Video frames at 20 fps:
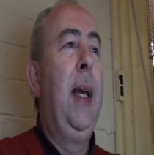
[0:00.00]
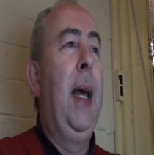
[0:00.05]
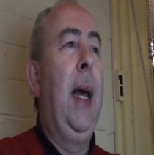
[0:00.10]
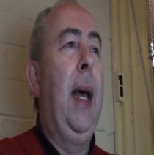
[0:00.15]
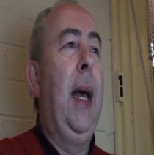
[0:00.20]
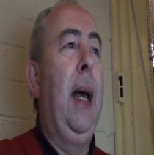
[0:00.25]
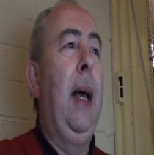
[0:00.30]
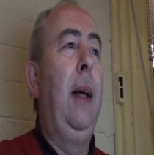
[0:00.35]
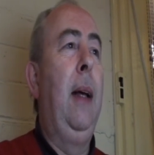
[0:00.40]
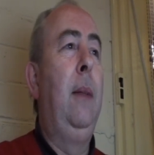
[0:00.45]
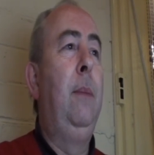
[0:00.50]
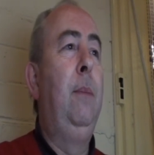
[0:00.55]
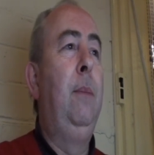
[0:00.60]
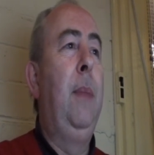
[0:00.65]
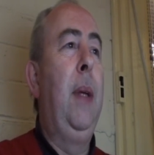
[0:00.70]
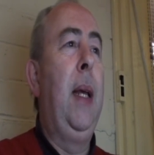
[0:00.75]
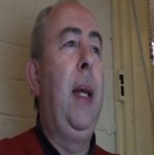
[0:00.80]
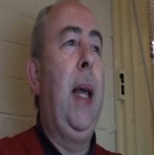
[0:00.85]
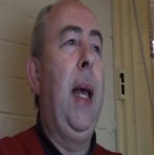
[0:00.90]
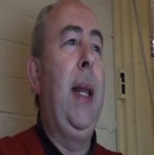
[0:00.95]

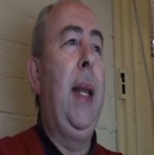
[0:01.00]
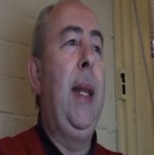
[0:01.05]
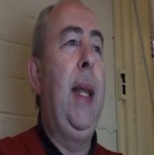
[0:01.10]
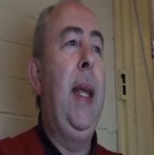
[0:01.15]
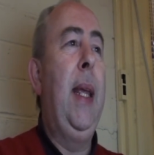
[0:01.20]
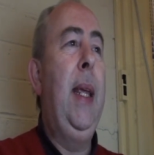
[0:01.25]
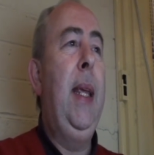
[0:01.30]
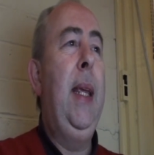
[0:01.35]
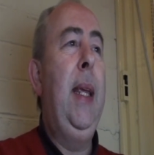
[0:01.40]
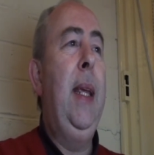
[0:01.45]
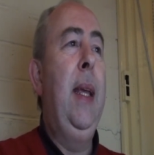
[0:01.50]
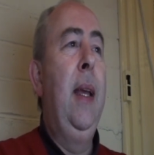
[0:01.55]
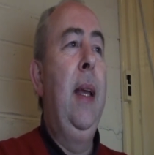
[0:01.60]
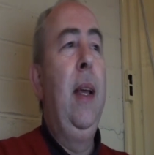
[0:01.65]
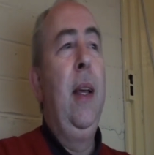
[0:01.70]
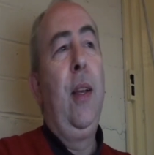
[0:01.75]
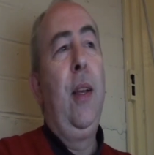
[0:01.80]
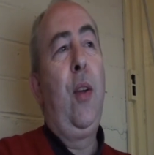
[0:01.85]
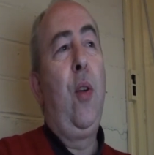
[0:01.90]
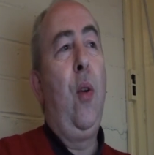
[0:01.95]
And he
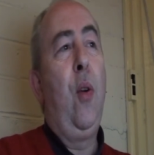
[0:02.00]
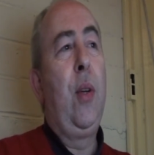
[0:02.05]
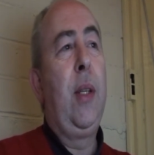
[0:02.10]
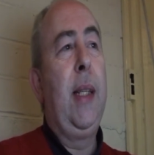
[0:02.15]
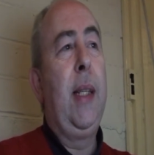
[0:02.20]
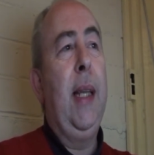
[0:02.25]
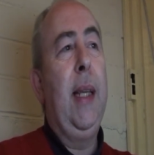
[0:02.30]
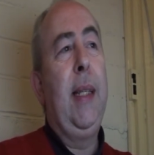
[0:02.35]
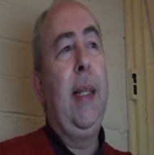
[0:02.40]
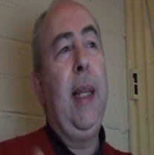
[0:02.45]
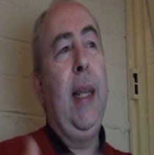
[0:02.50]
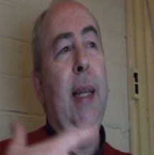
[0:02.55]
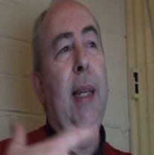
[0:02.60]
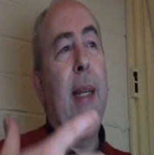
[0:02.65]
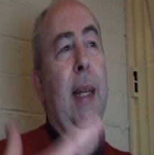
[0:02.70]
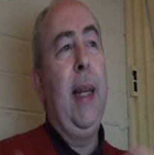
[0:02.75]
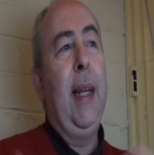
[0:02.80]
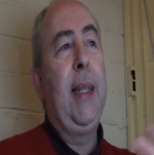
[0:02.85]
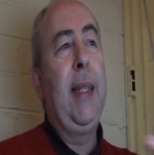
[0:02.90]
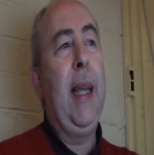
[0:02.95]
cooks this in
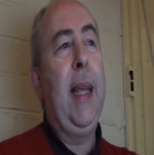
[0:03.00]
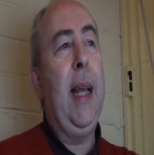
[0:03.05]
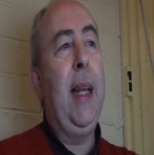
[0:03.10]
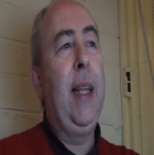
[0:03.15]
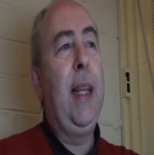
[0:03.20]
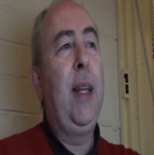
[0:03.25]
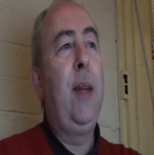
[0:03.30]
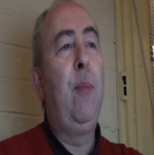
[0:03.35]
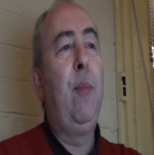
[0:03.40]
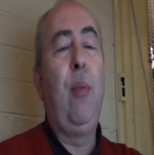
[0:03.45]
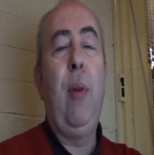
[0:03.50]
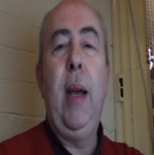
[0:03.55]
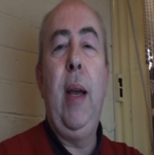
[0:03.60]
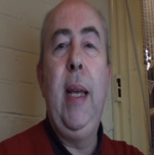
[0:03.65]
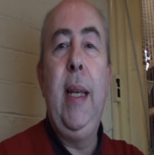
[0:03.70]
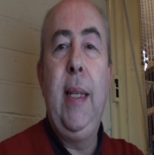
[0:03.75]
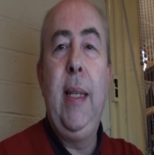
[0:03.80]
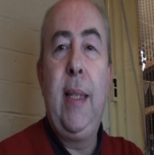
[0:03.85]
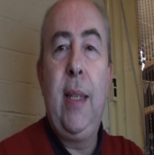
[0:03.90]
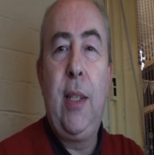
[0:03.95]
an Italian
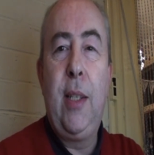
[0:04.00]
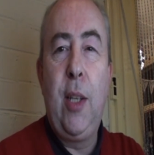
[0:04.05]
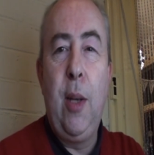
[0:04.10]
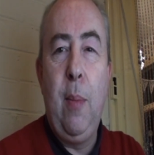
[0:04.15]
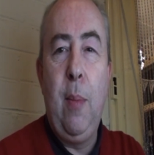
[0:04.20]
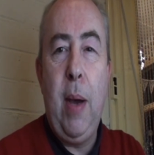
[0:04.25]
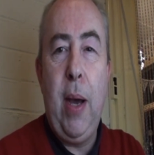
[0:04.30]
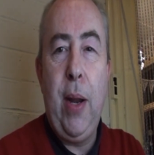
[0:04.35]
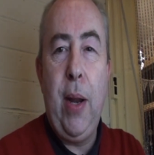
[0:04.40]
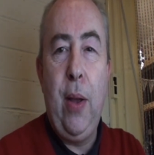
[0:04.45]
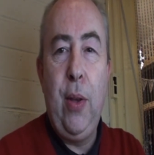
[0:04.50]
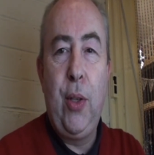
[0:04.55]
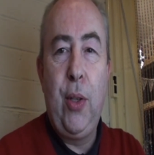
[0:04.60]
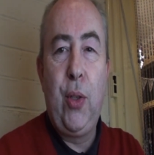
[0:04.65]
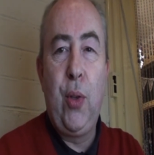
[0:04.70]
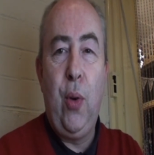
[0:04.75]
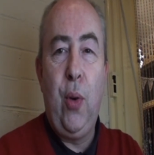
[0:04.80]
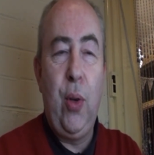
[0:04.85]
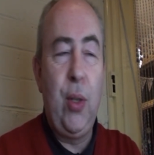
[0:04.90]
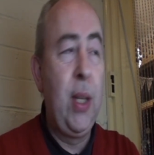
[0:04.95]
braised tomato
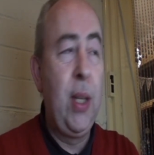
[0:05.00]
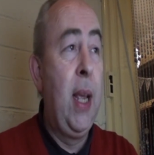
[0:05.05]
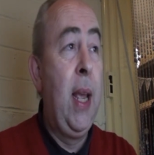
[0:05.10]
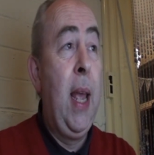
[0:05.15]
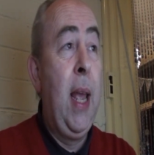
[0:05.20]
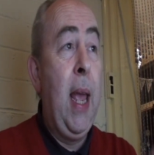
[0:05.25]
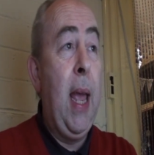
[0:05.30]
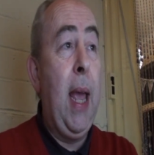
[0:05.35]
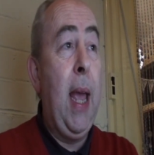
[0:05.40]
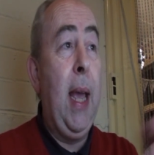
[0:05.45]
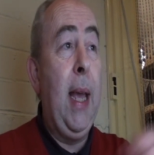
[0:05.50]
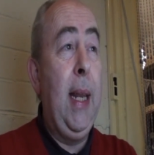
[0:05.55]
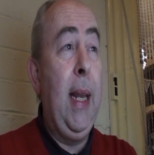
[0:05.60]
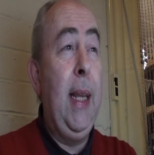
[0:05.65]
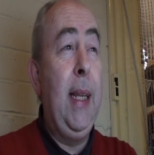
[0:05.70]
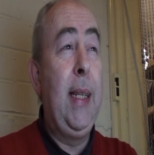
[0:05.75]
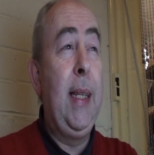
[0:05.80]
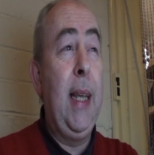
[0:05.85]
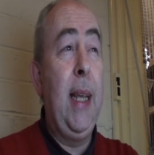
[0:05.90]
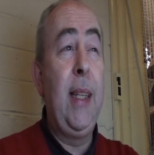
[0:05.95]
sauce and he
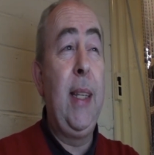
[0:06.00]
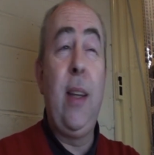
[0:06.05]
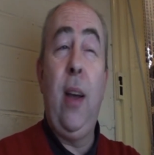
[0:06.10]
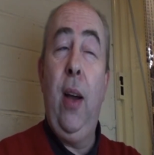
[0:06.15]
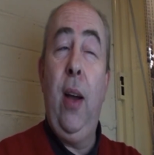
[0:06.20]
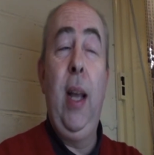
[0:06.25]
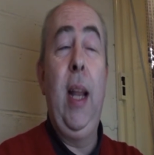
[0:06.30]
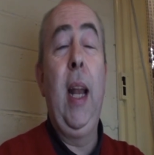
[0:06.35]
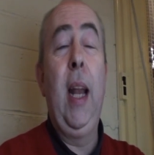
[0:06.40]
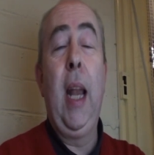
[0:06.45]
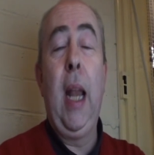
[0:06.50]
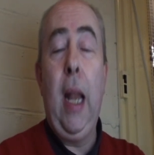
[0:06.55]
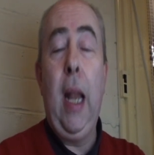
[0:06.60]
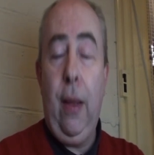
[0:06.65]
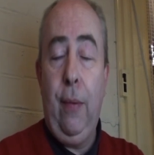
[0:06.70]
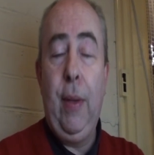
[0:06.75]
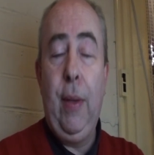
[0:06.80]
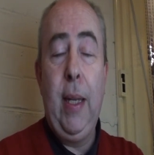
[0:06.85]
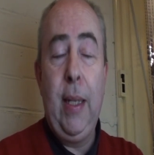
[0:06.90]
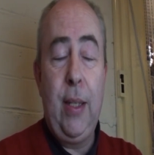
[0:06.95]
says I
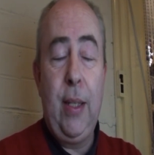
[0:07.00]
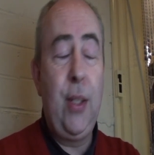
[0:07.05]
love it.